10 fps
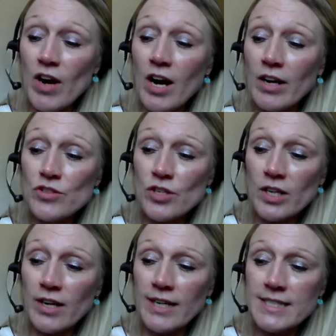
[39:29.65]
or
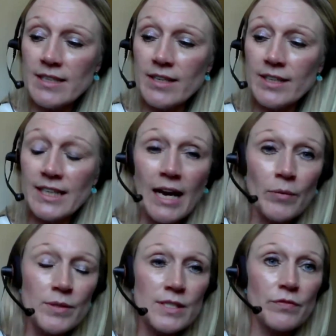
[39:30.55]
100 guided learning
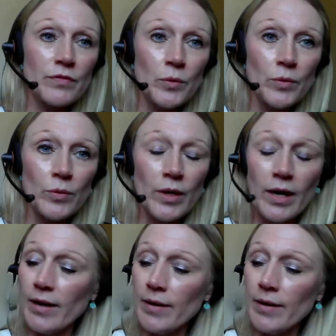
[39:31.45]
hours for